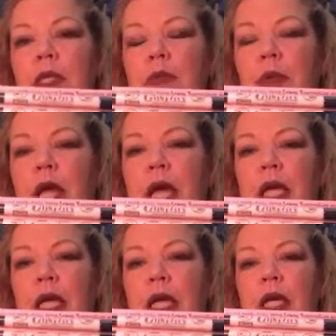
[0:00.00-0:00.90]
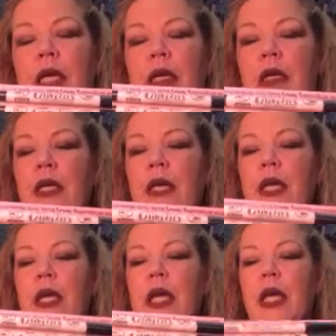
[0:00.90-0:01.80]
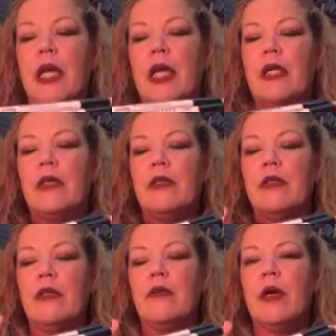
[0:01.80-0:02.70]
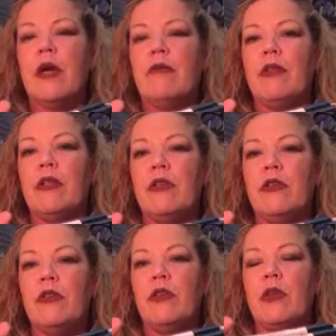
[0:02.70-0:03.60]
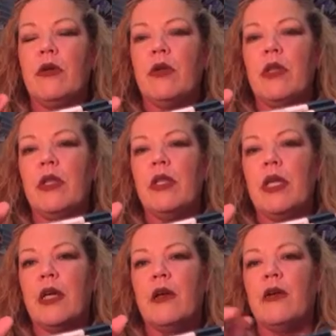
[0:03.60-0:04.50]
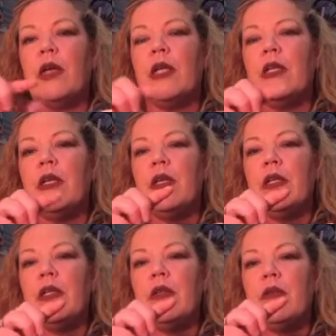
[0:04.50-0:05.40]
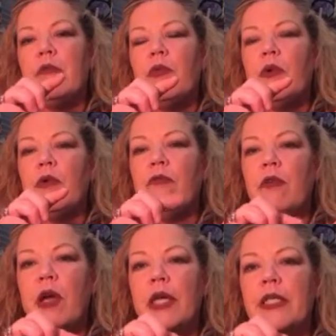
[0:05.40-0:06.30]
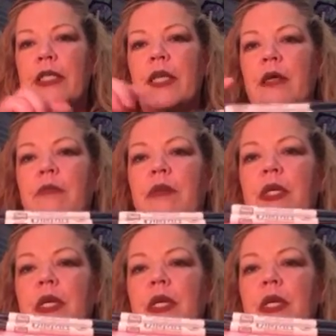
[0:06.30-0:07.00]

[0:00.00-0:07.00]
It's black ink, and you have the thicker and the more fine tip